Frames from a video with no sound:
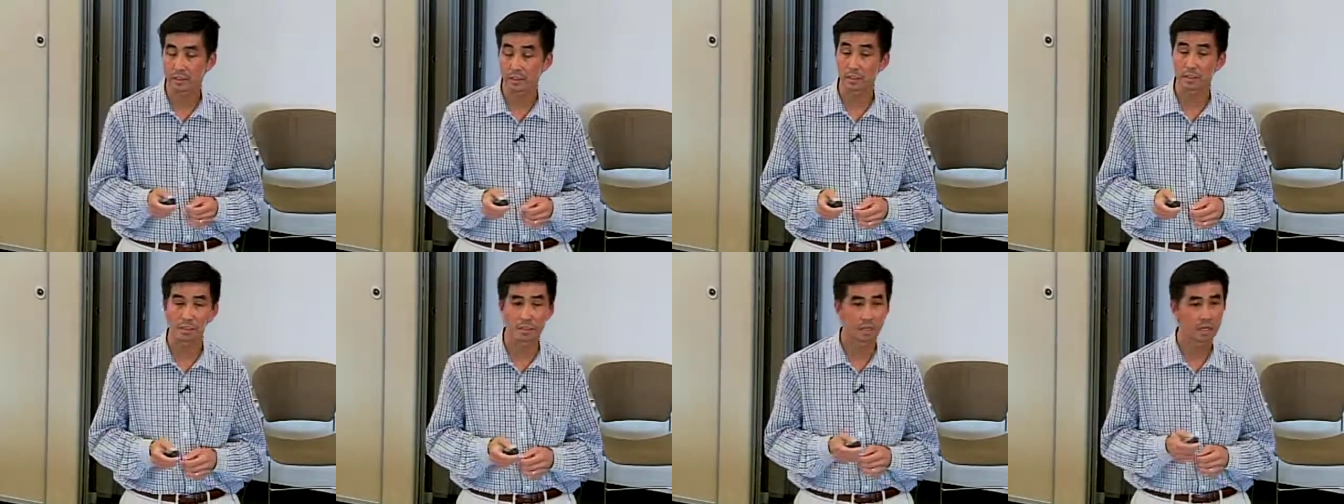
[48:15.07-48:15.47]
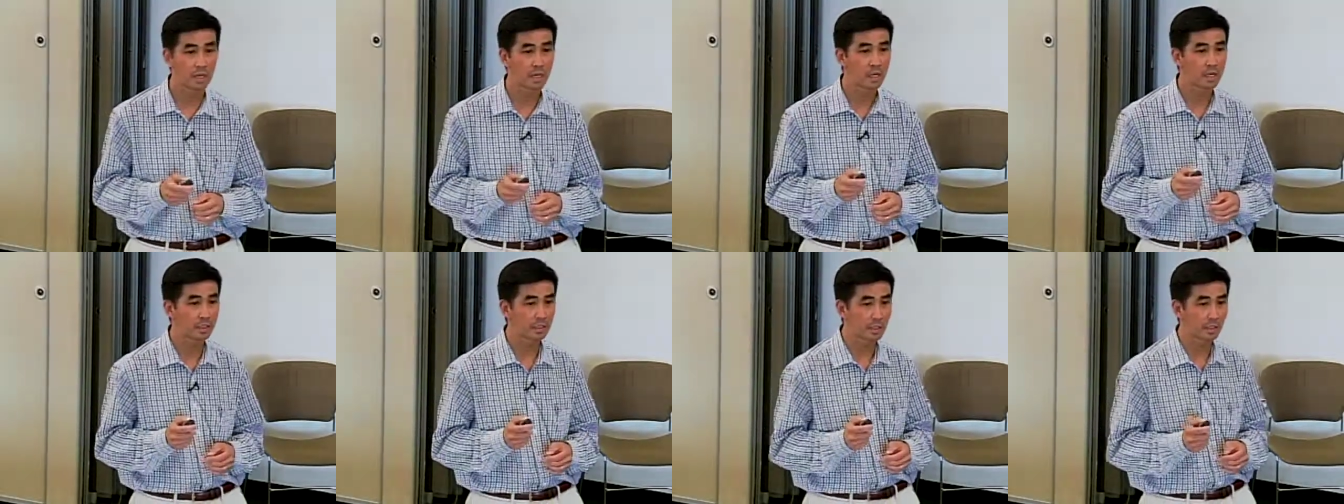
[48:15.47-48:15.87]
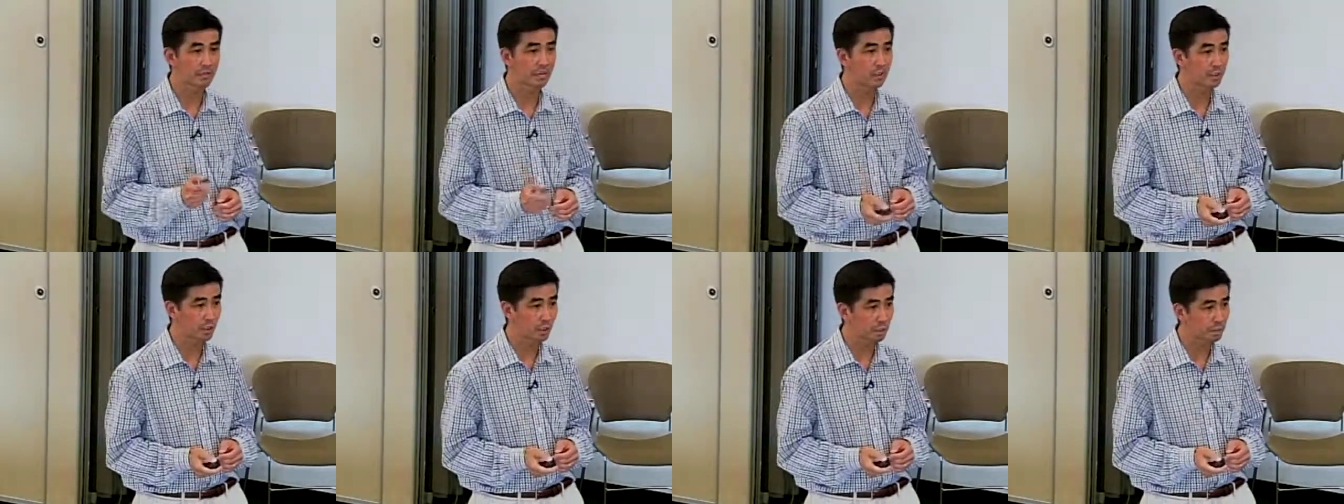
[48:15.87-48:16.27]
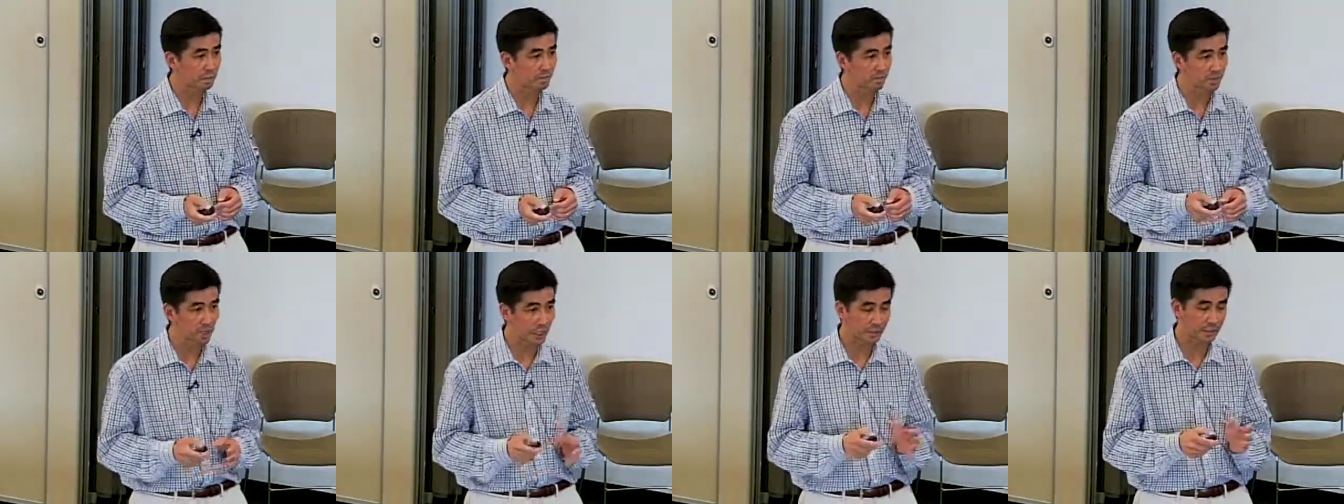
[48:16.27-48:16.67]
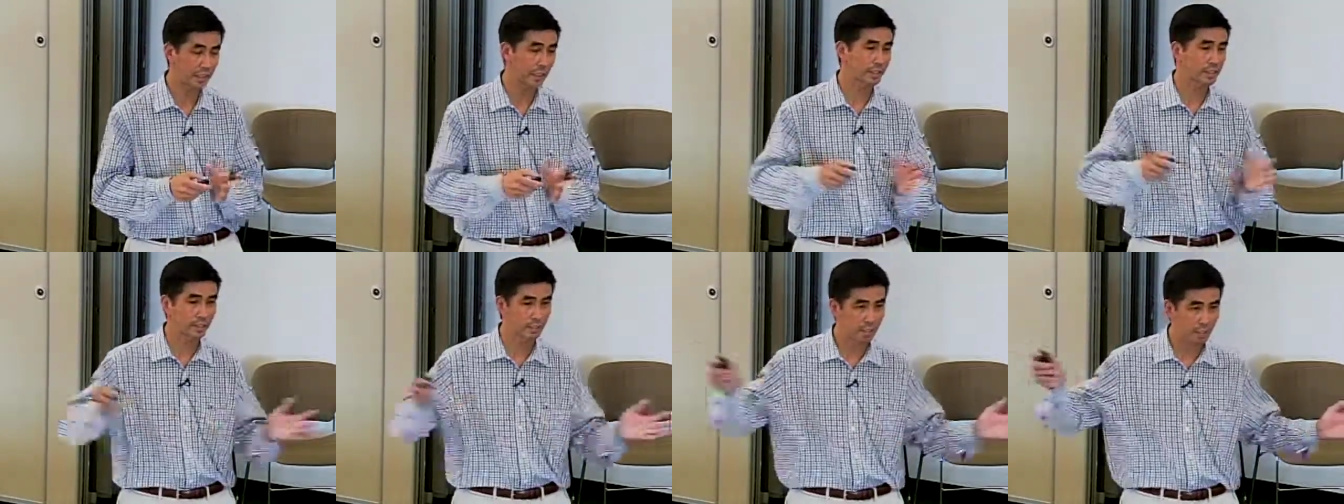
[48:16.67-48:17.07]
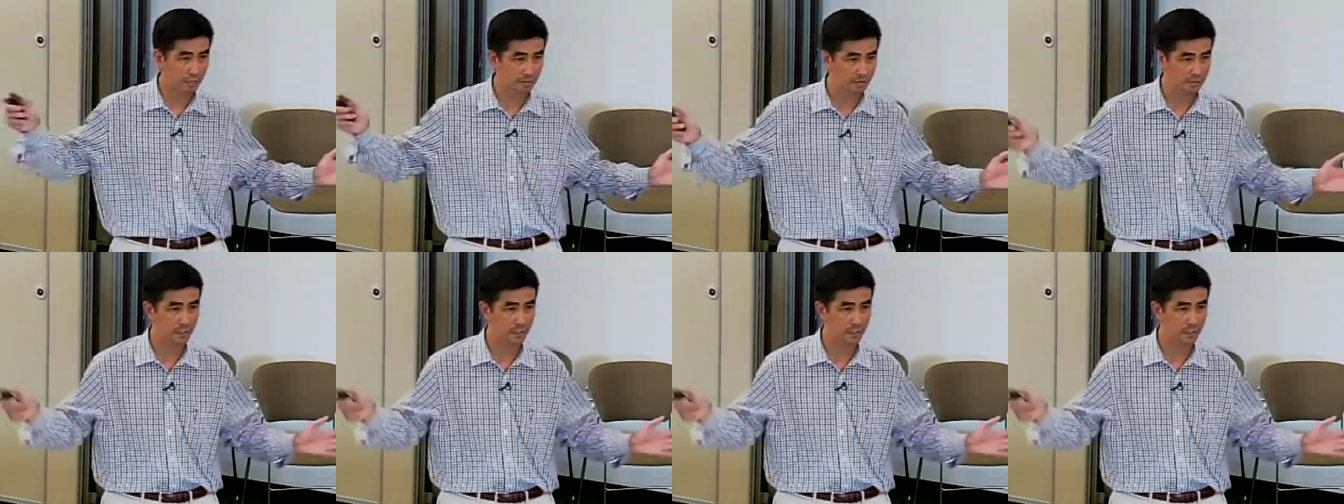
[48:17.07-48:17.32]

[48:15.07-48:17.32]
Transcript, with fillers: So they found a group of adults, actually, they,